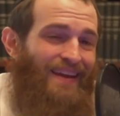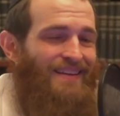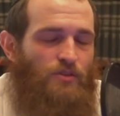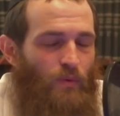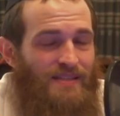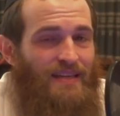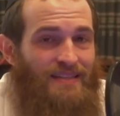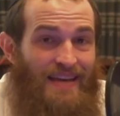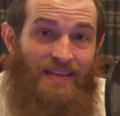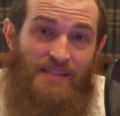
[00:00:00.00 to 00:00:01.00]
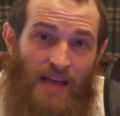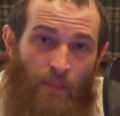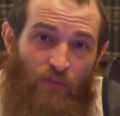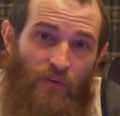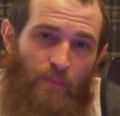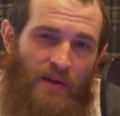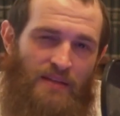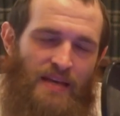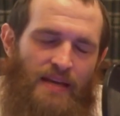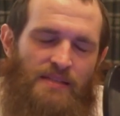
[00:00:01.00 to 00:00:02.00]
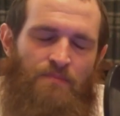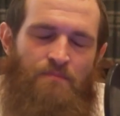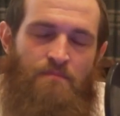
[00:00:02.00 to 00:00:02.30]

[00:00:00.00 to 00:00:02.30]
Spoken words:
it's always going to take some effort, but it takes